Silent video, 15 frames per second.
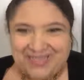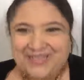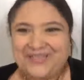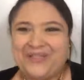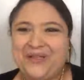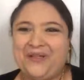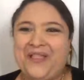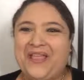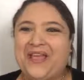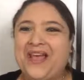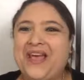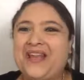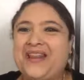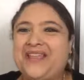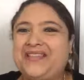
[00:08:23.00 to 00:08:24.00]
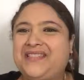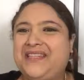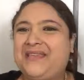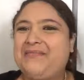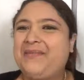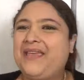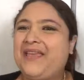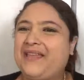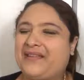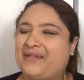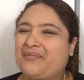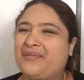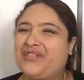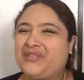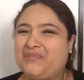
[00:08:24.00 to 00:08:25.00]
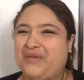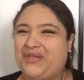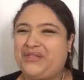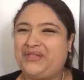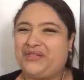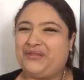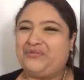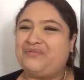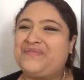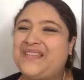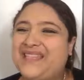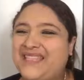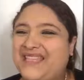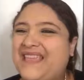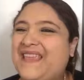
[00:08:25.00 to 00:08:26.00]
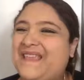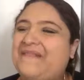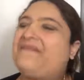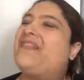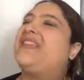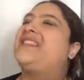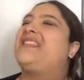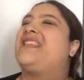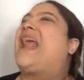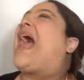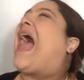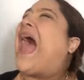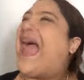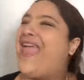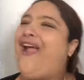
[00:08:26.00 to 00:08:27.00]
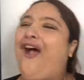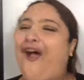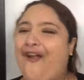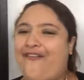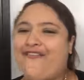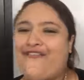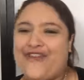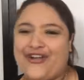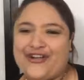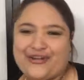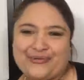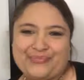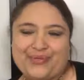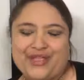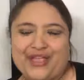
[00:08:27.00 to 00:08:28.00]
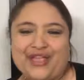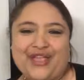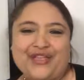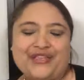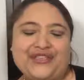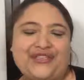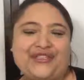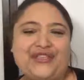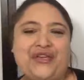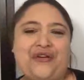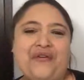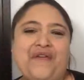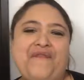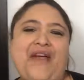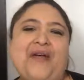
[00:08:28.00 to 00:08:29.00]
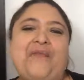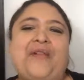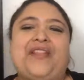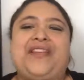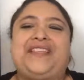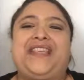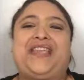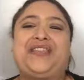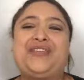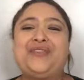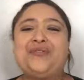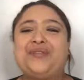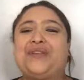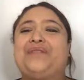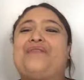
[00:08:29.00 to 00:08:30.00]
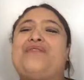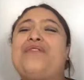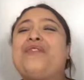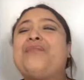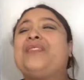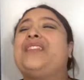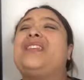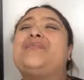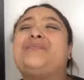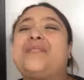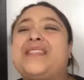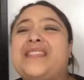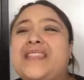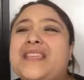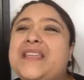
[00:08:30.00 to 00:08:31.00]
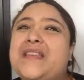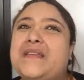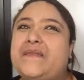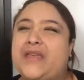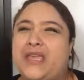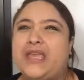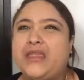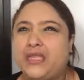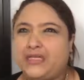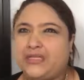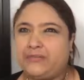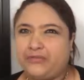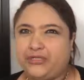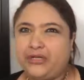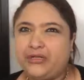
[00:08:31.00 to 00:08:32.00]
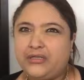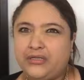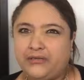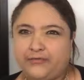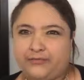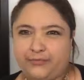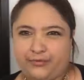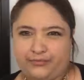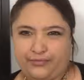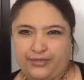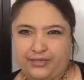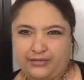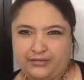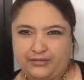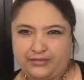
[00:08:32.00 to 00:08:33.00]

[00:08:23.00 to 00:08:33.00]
So like recibir, which means to receive, it's an IR verb. So if I wanted to say you informally receive in the subjunctive mood,